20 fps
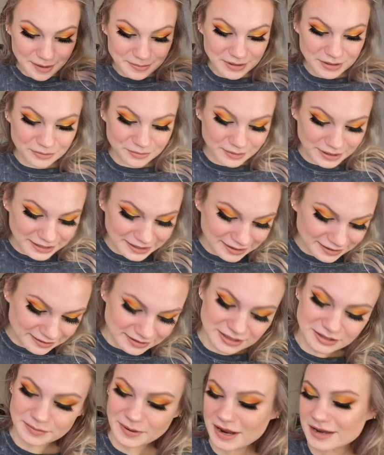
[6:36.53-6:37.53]
I'm like running out of
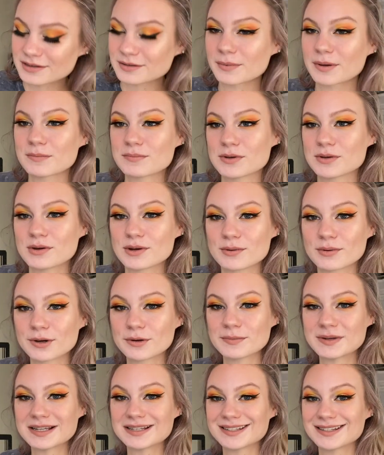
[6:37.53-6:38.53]
space. My beauty
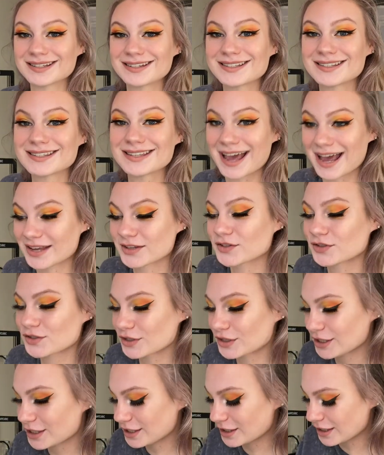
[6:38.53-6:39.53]
room is a
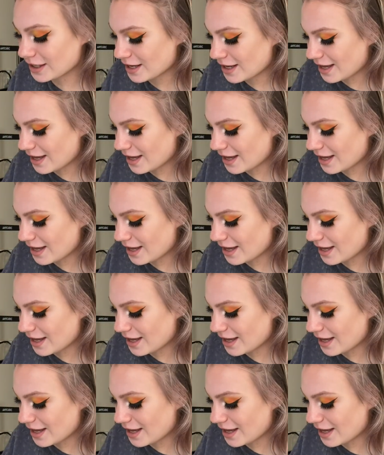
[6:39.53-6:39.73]
disaster,